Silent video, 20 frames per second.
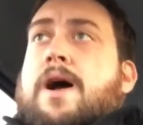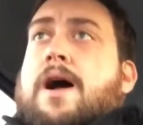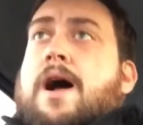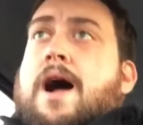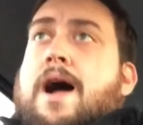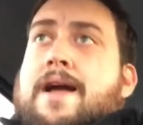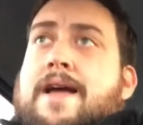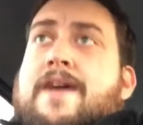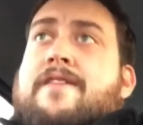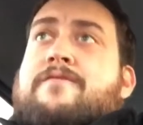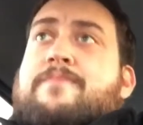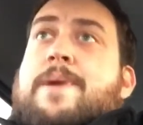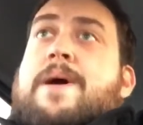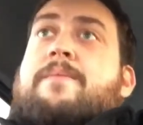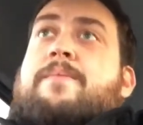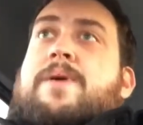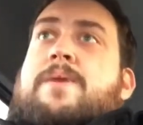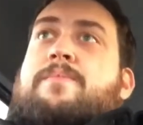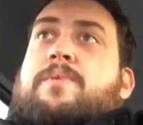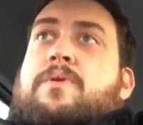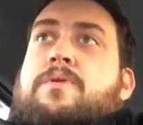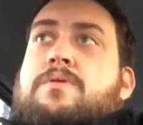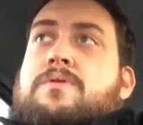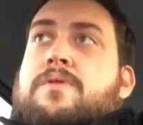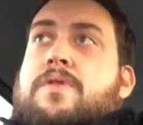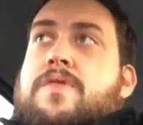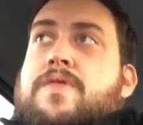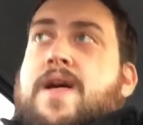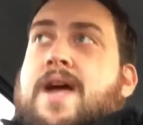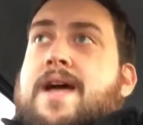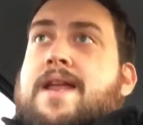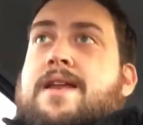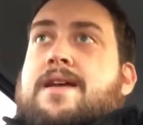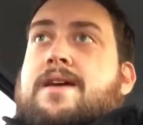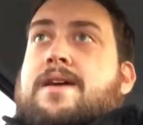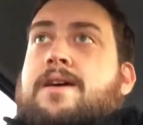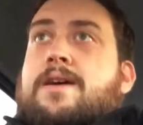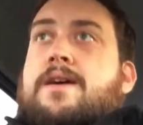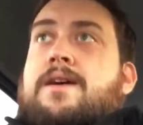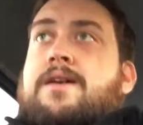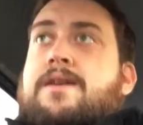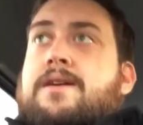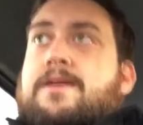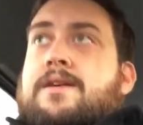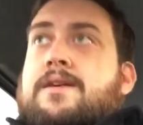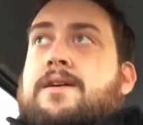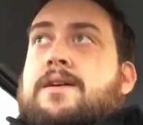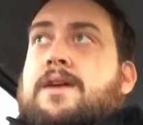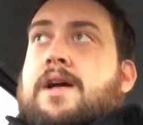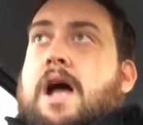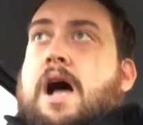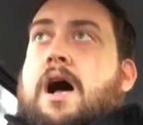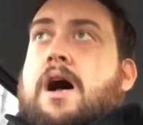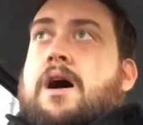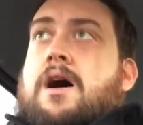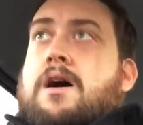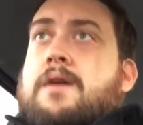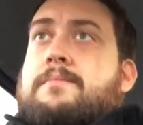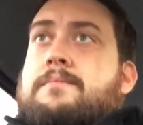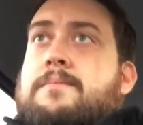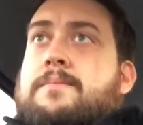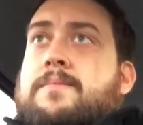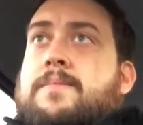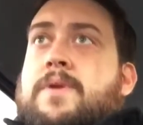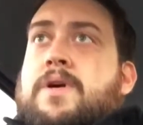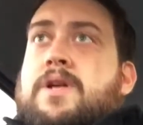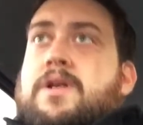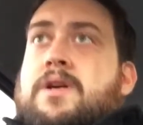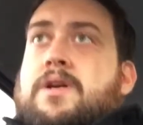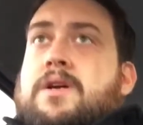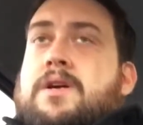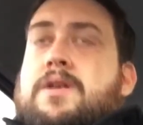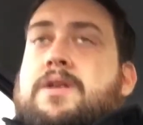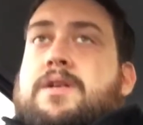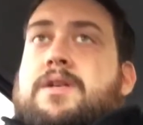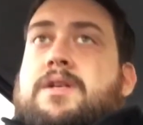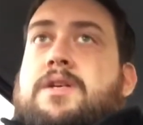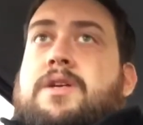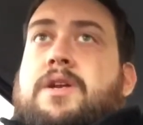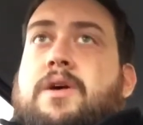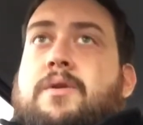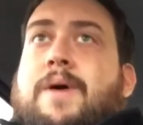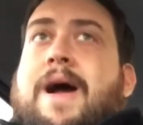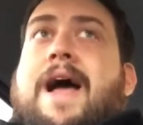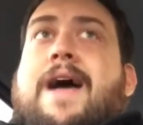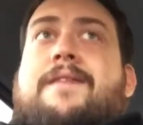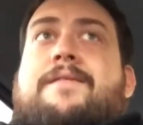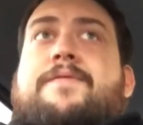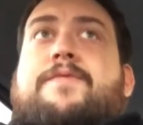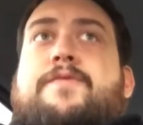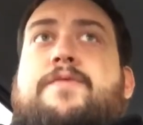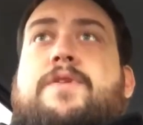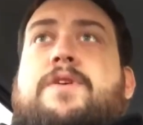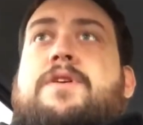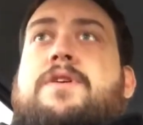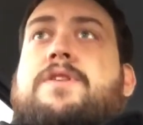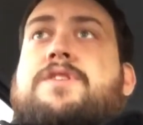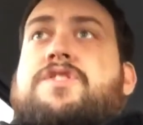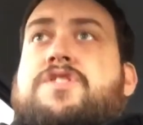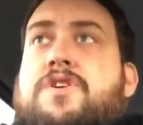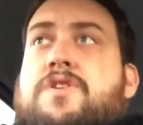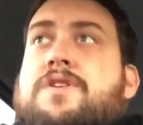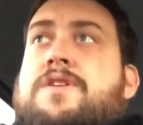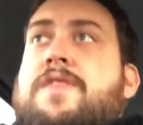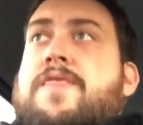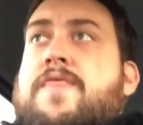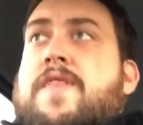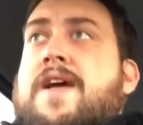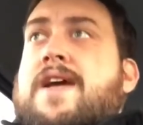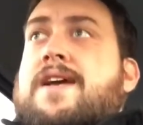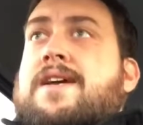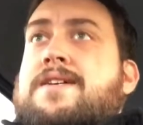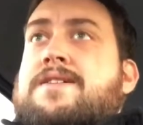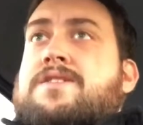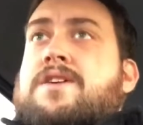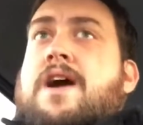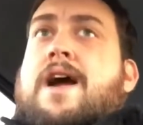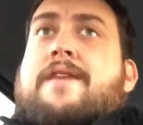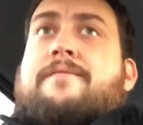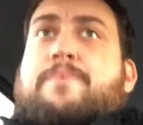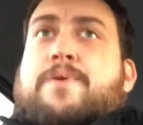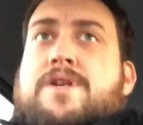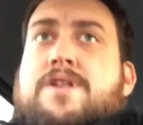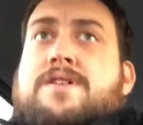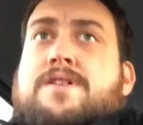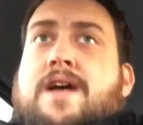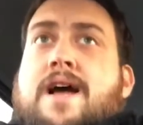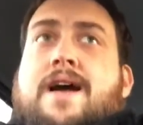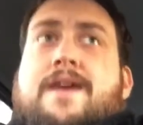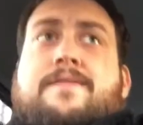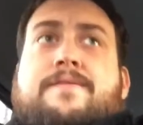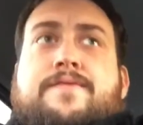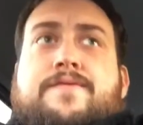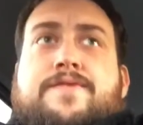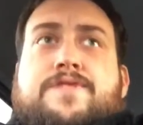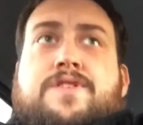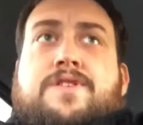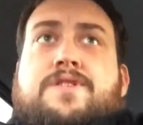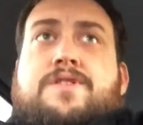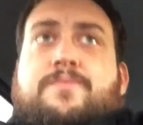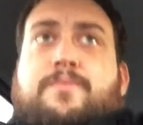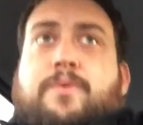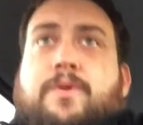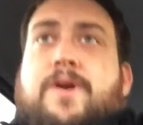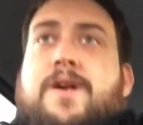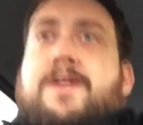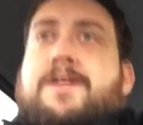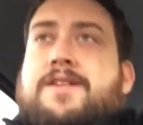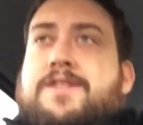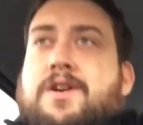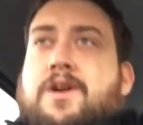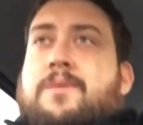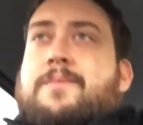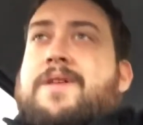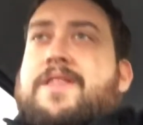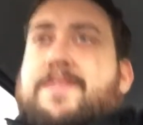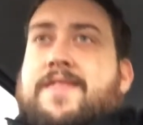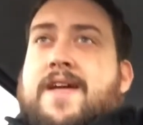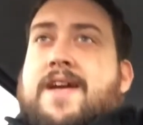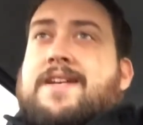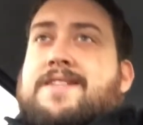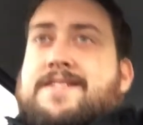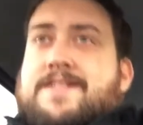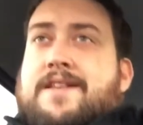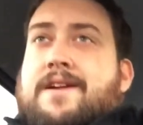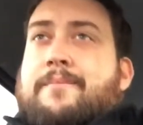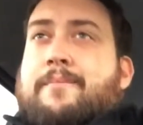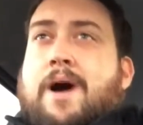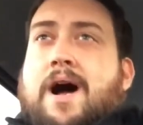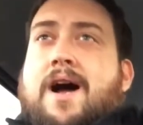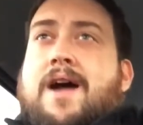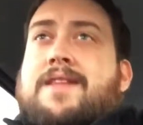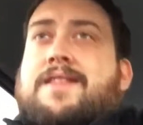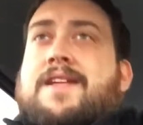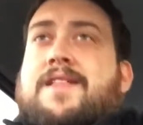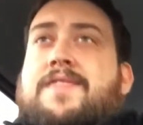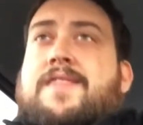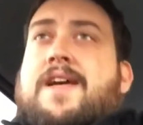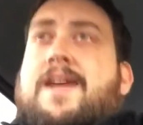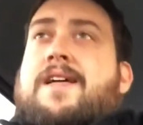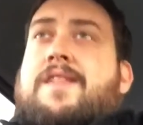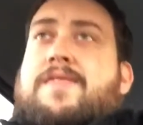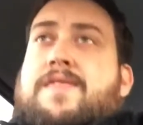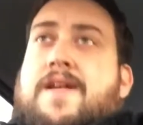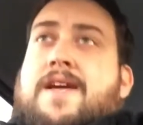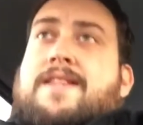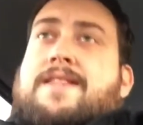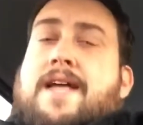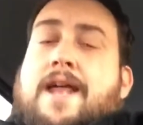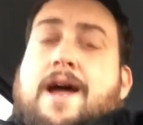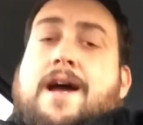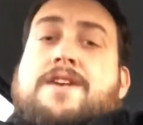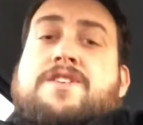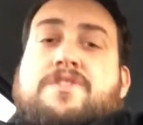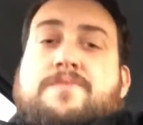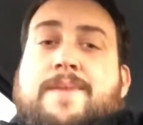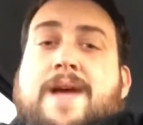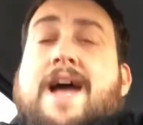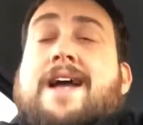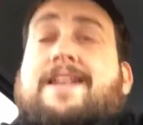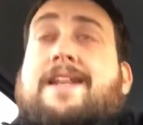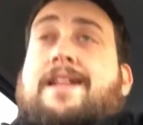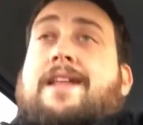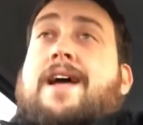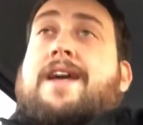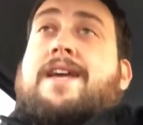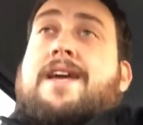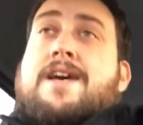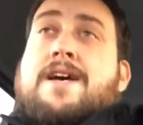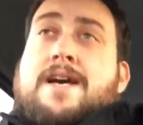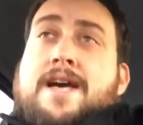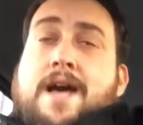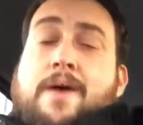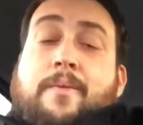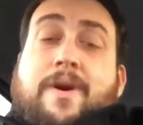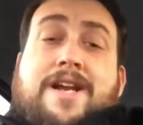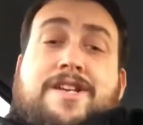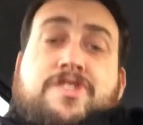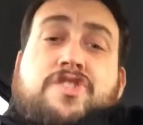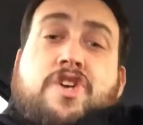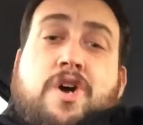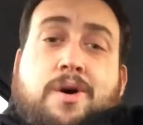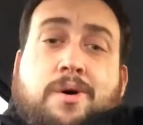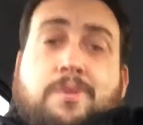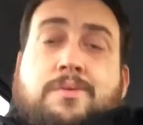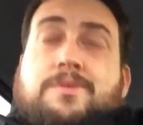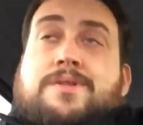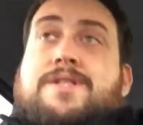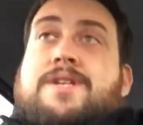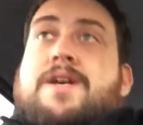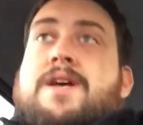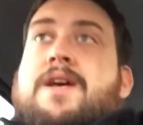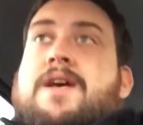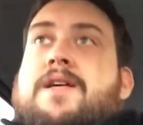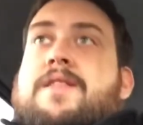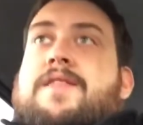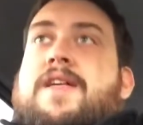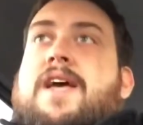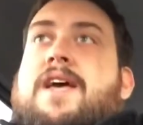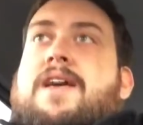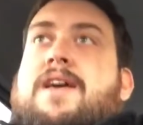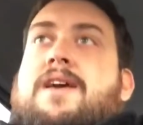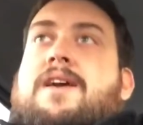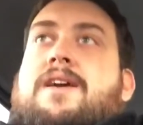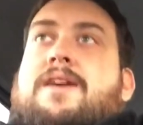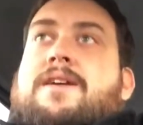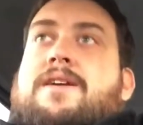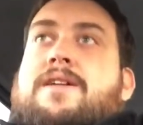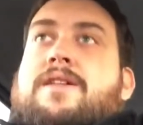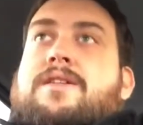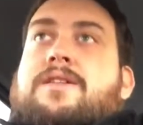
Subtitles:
I have met people that have certain things, or have certain predetermined things in their mind that they think that I should be acting like. And when I don't, they